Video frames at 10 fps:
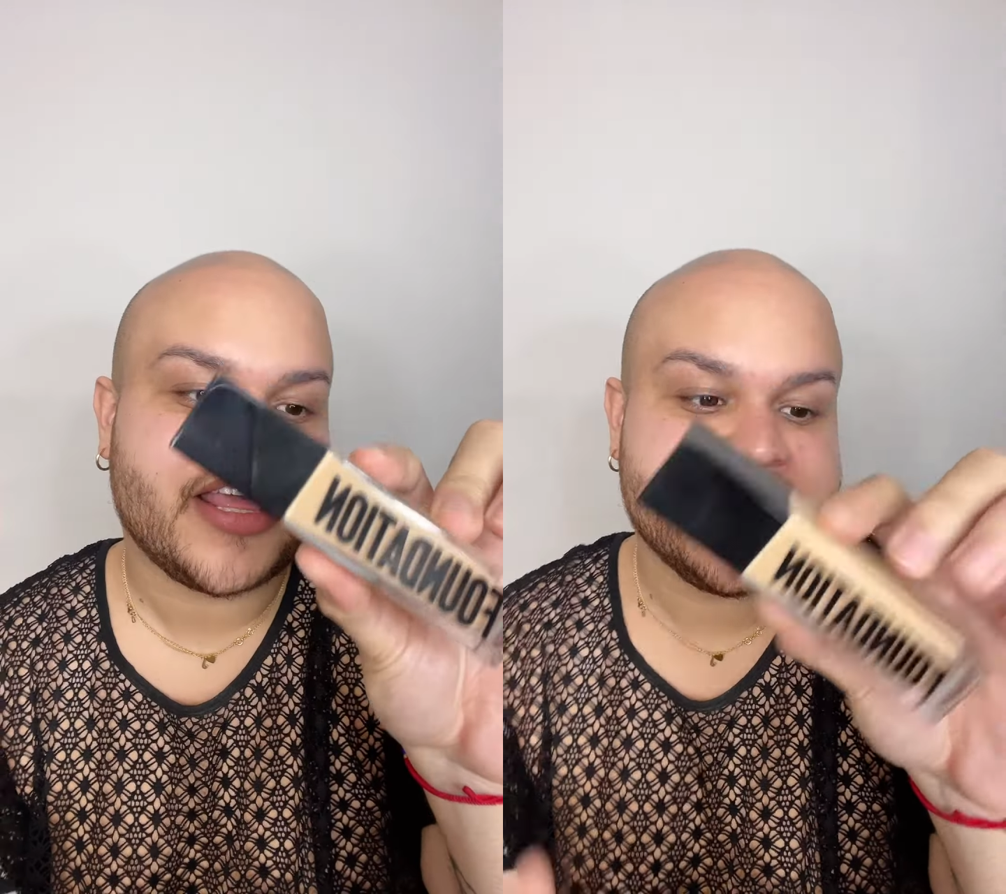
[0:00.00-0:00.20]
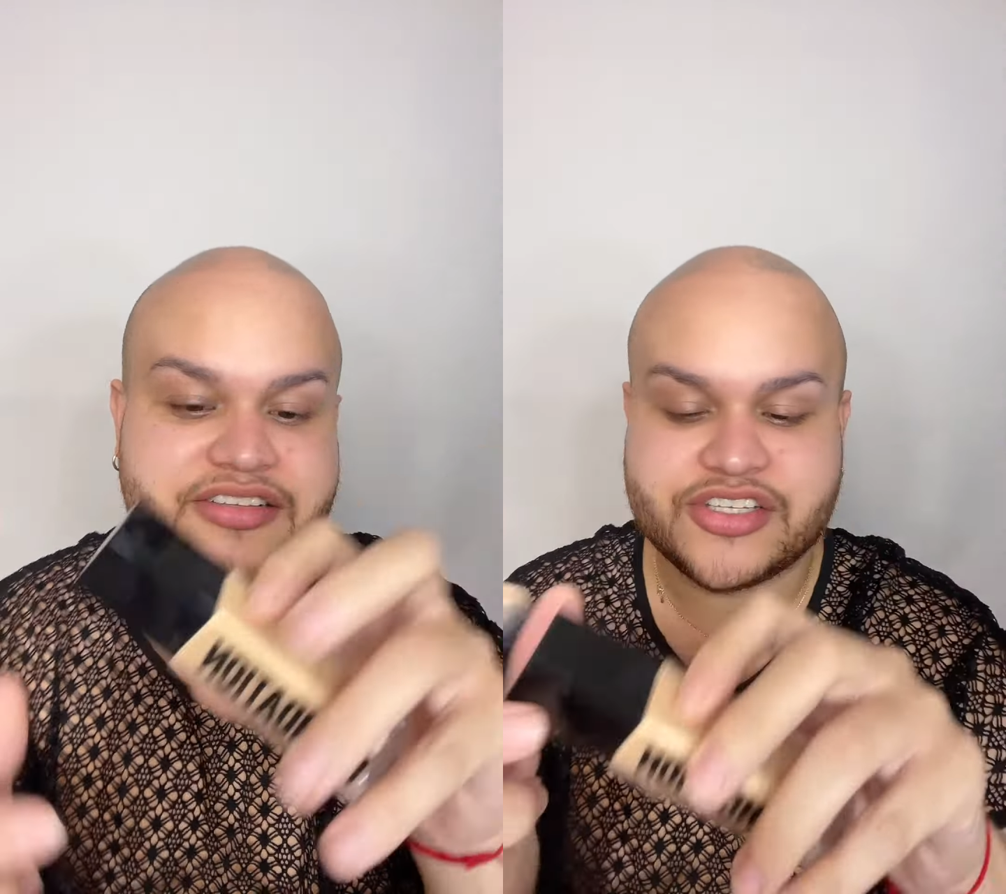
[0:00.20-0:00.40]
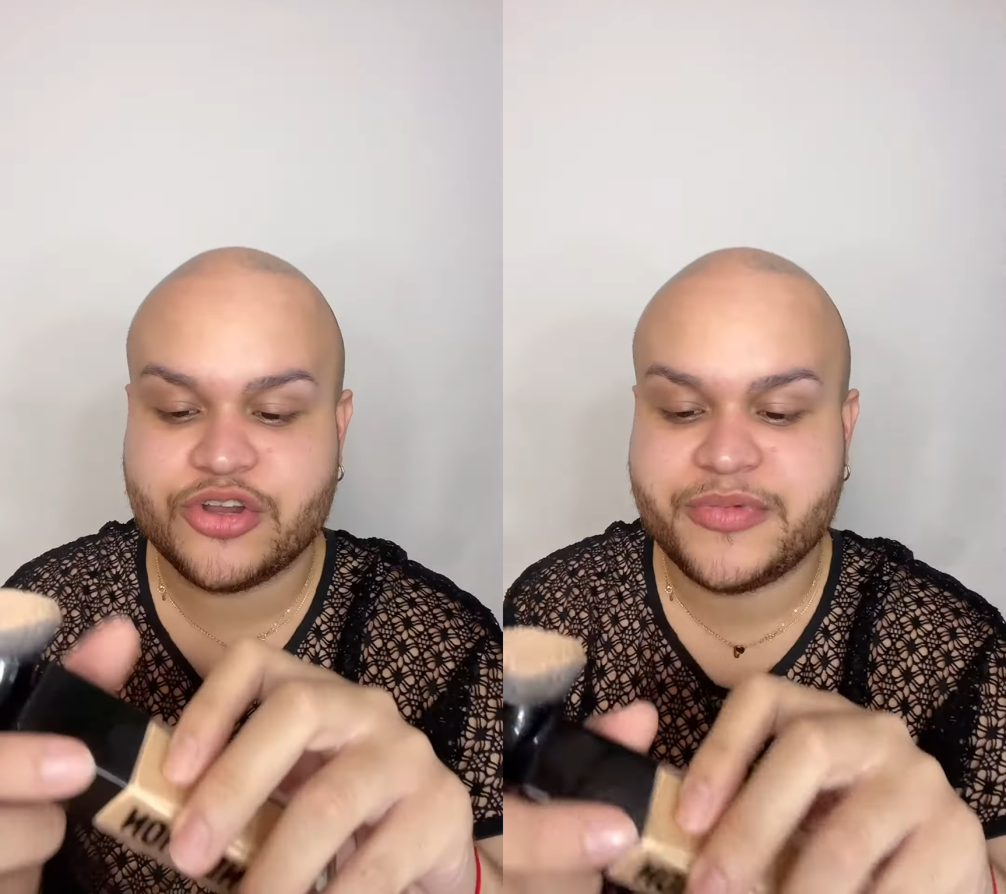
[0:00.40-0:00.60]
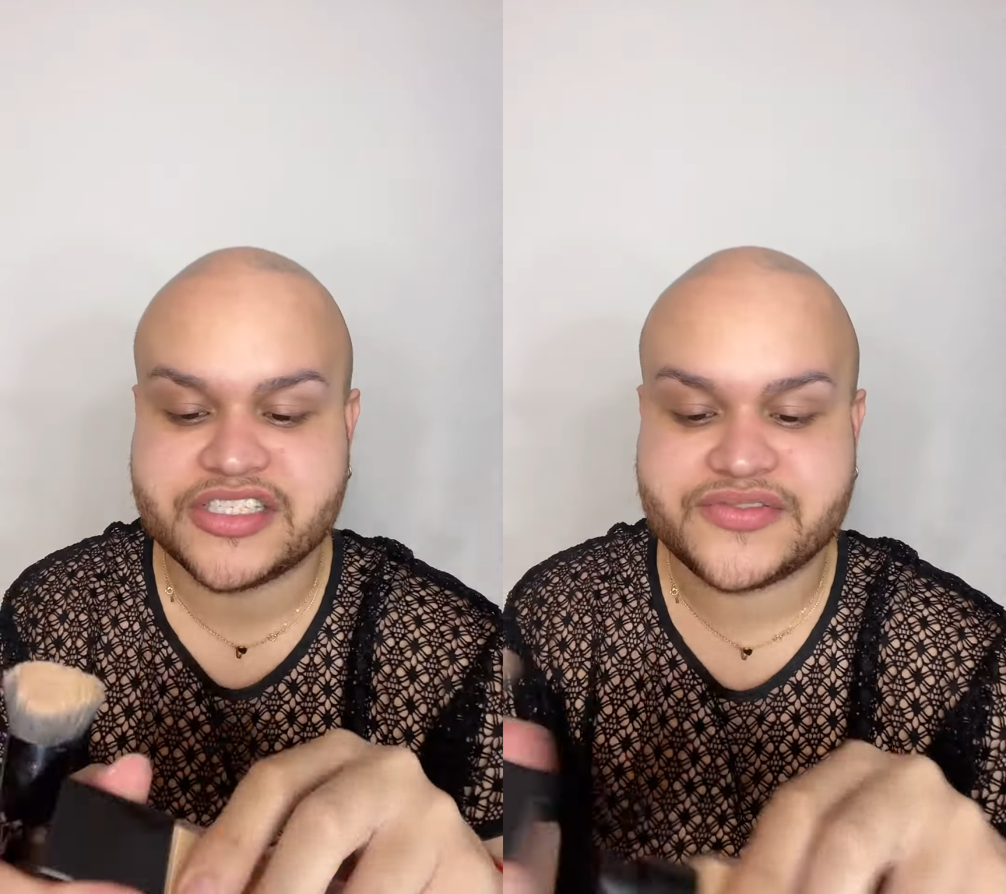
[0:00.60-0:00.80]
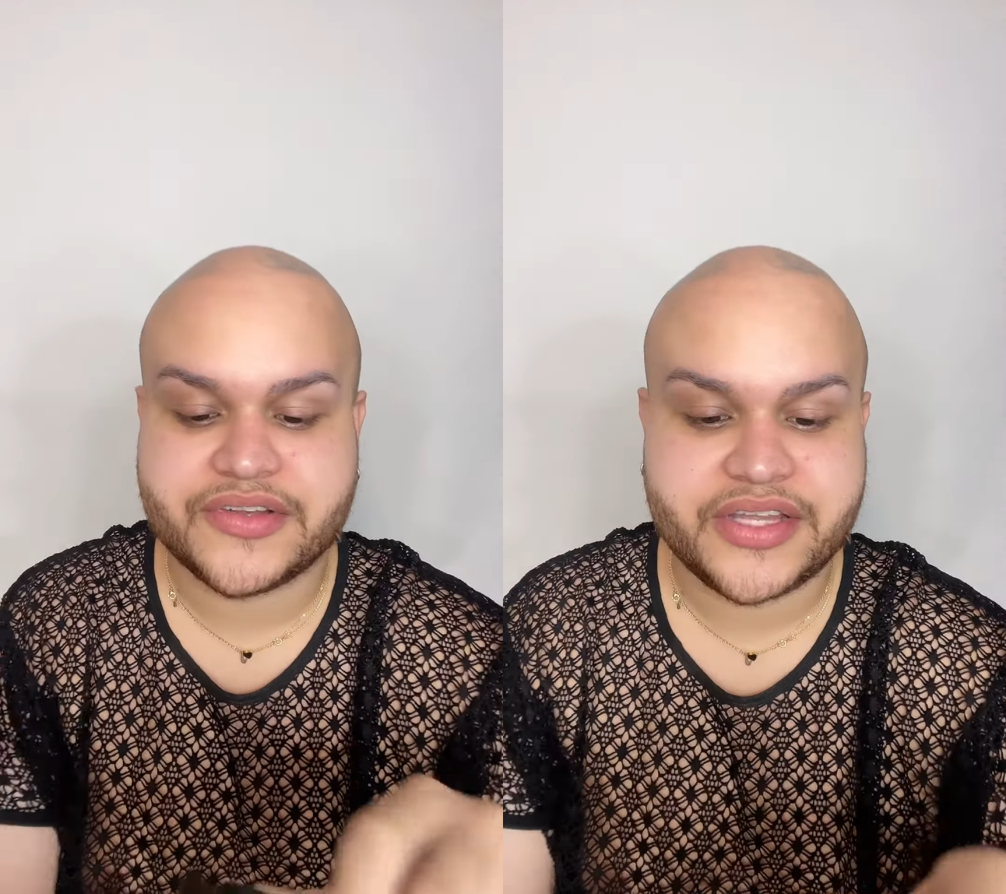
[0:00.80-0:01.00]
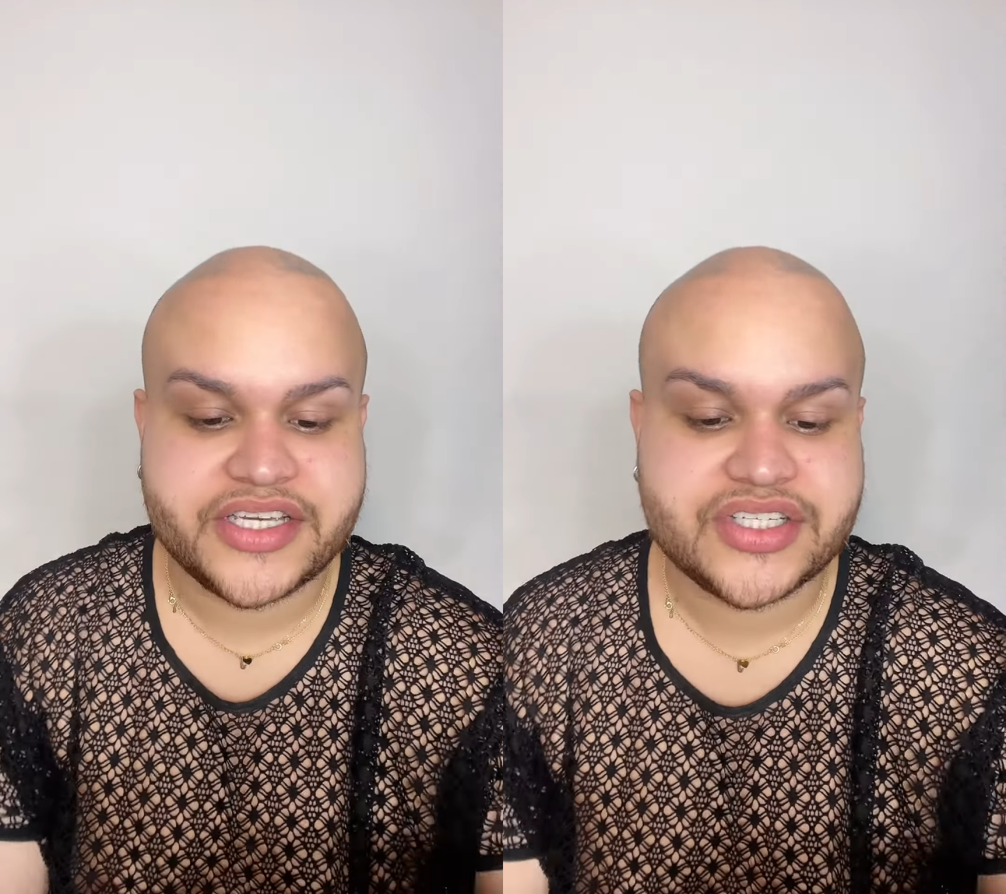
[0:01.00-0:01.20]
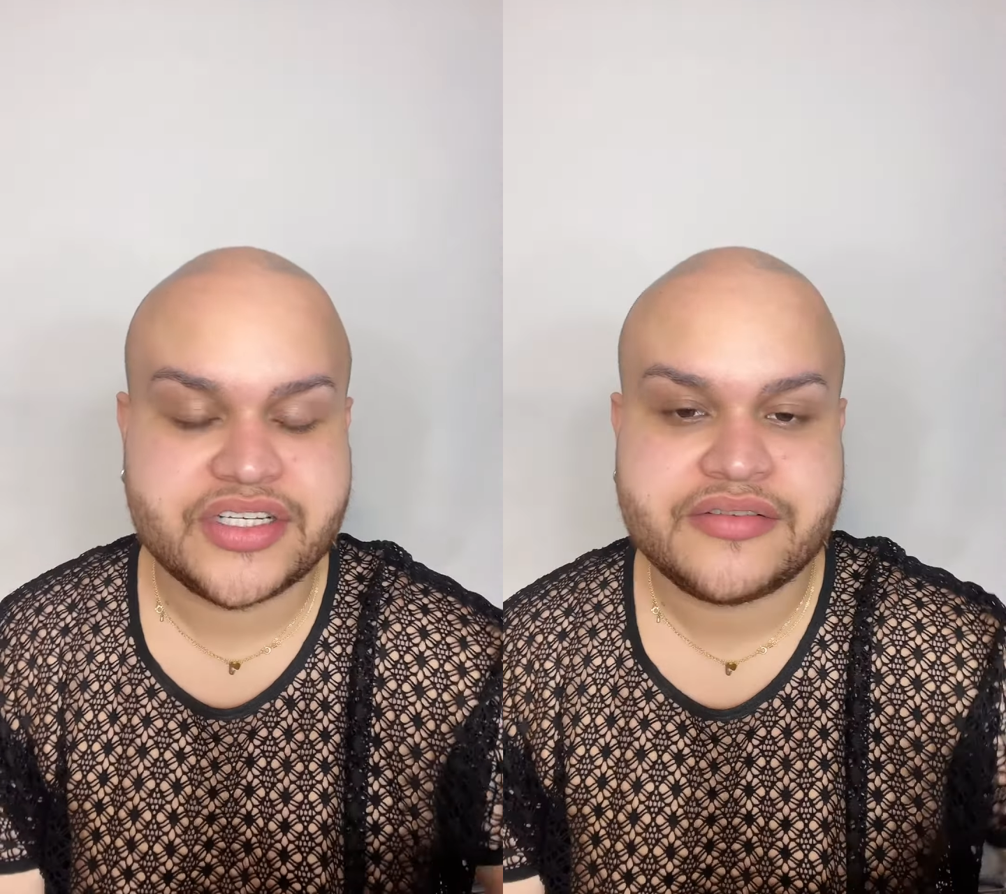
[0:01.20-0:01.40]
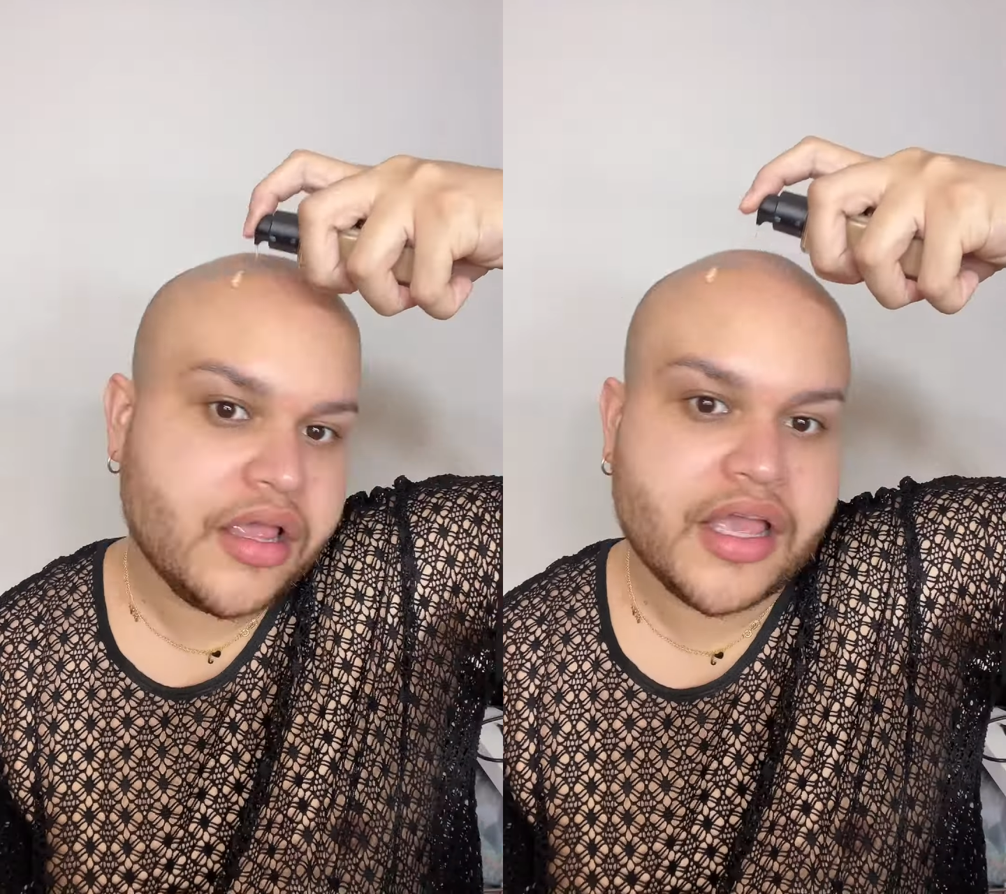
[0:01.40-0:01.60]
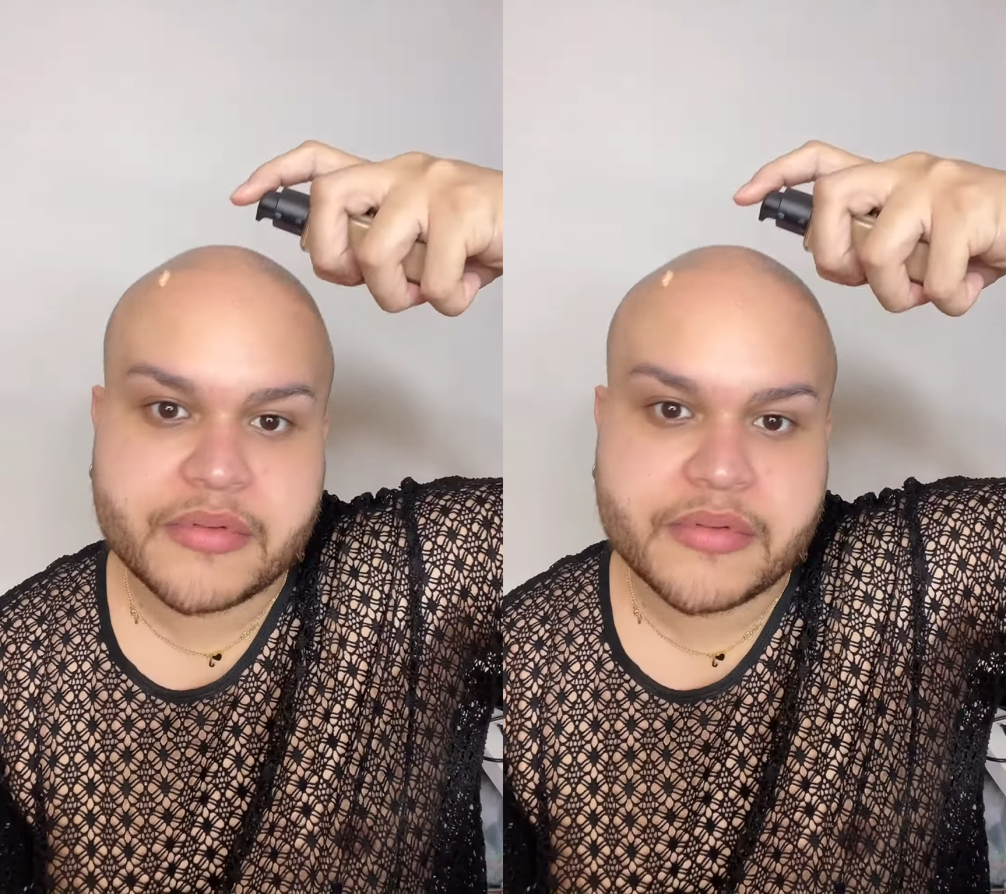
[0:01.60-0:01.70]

Hills Luminous Foundation.